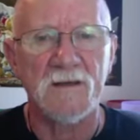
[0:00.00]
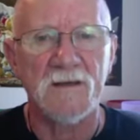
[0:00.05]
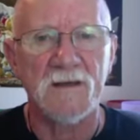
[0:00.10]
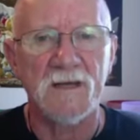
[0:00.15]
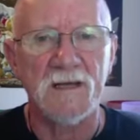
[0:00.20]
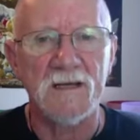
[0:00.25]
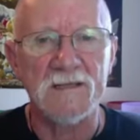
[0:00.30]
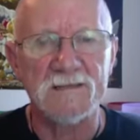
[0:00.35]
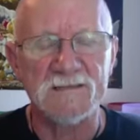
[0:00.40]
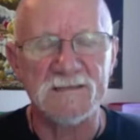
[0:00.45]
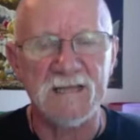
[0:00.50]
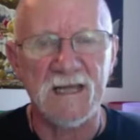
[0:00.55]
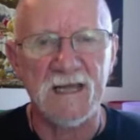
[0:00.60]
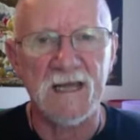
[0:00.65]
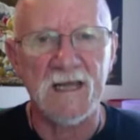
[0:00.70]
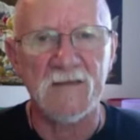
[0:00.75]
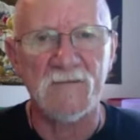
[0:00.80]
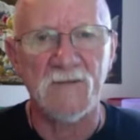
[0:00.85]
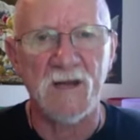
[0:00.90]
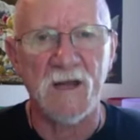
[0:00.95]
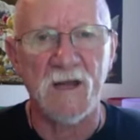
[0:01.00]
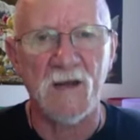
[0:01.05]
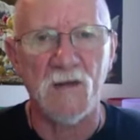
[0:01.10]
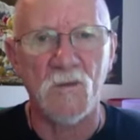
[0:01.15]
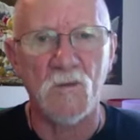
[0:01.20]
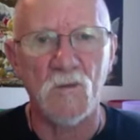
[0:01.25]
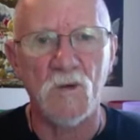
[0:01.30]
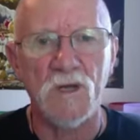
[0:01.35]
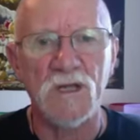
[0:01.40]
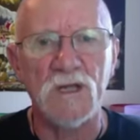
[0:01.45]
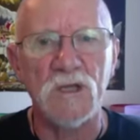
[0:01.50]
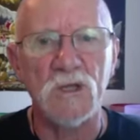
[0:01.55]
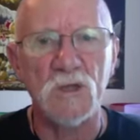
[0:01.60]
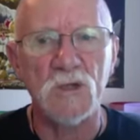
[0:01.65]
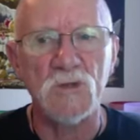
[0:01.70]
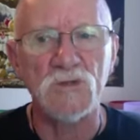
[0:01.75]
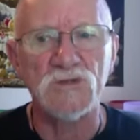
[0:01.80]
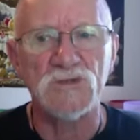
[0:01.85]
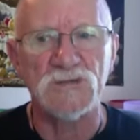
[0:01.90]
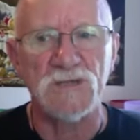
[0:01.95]
And it's time now we
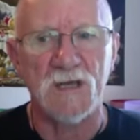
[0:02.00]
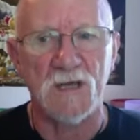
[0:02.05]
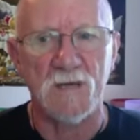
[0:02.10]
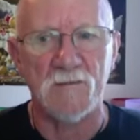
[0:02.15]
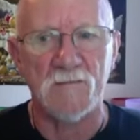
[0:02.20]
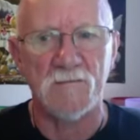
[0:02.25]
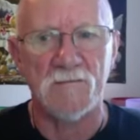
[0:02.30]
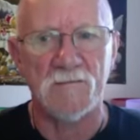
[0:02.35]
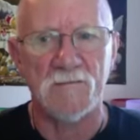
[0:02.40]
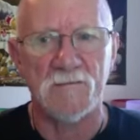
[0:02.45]
use them